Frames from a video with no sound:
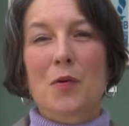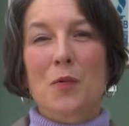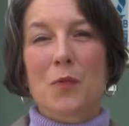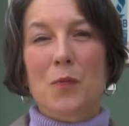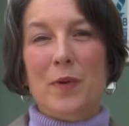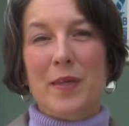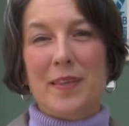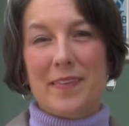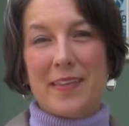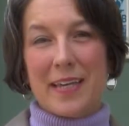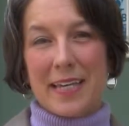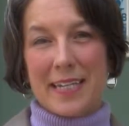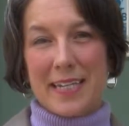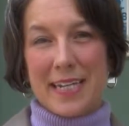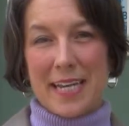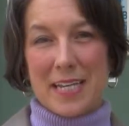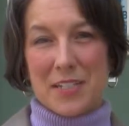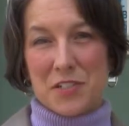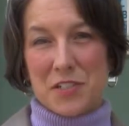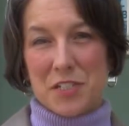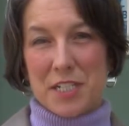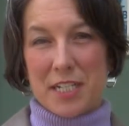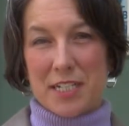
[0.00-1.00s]
We then
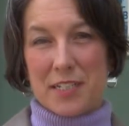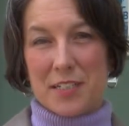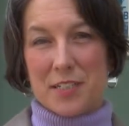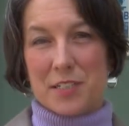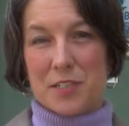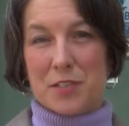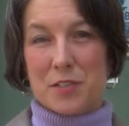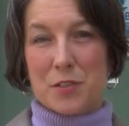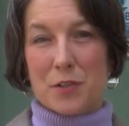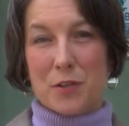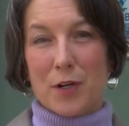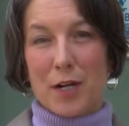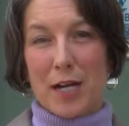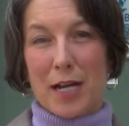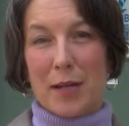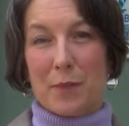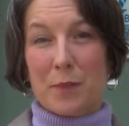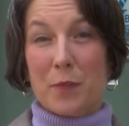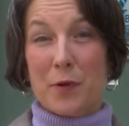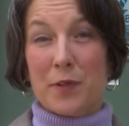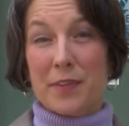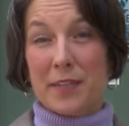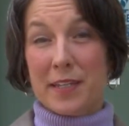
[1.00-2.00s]
asked Jay to
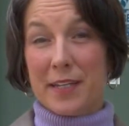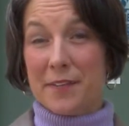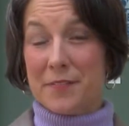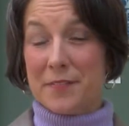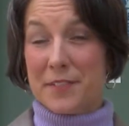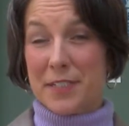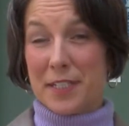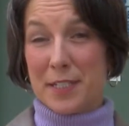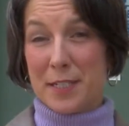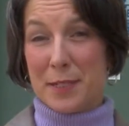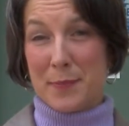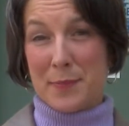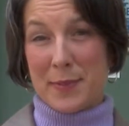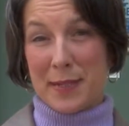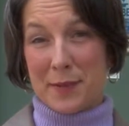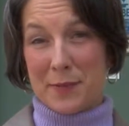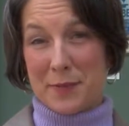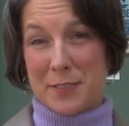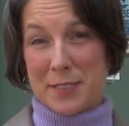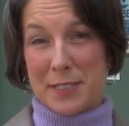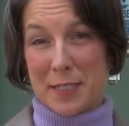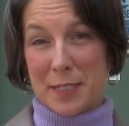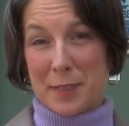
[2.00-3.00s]
describe what they've done at
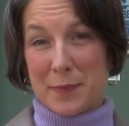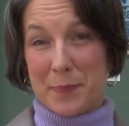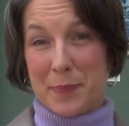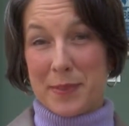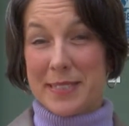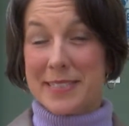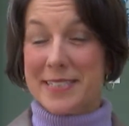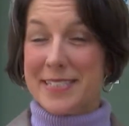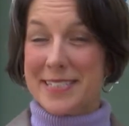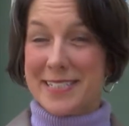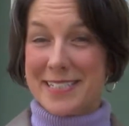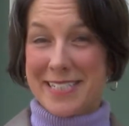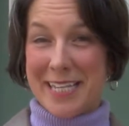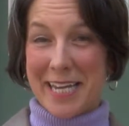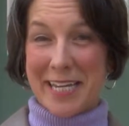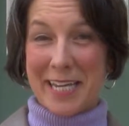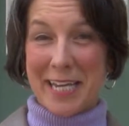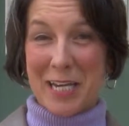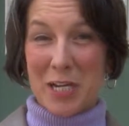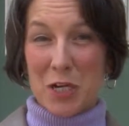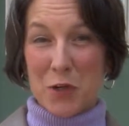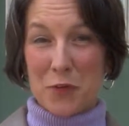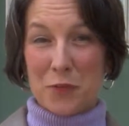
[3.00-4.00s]
Mount Sunapee since
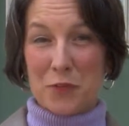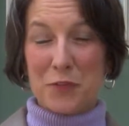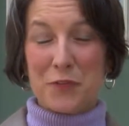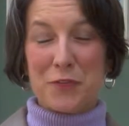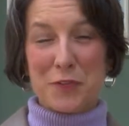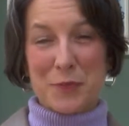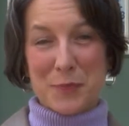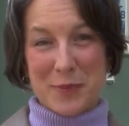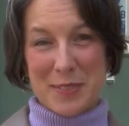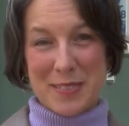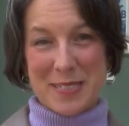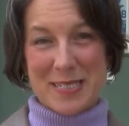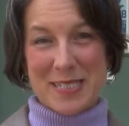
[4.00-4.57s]
taking over from the